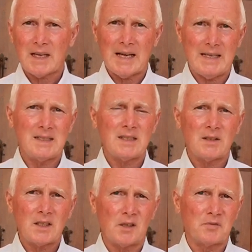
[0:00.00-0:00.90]
and
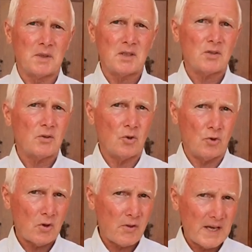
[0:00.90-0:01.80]
the government
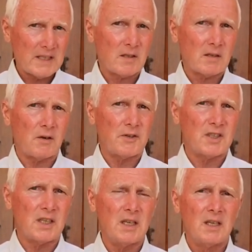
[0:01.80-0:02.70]
or that
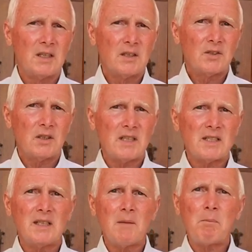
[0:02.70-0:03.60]
authority that is
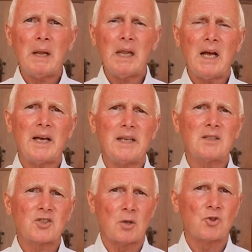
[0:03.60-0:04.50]
an
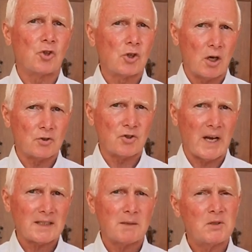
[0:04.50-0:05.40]
implied social
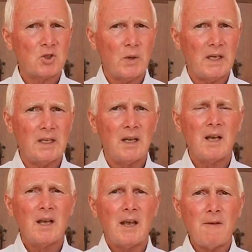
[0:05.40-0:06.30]
contract between
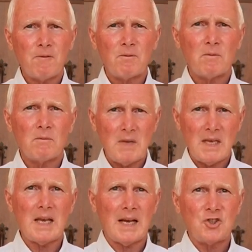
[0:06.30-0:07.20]
if
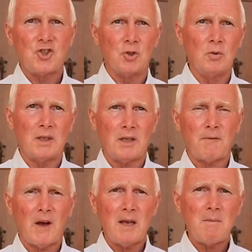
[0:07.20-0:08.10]
me and you, and
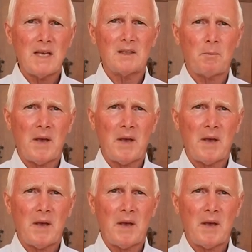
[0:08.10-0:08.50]
if I make the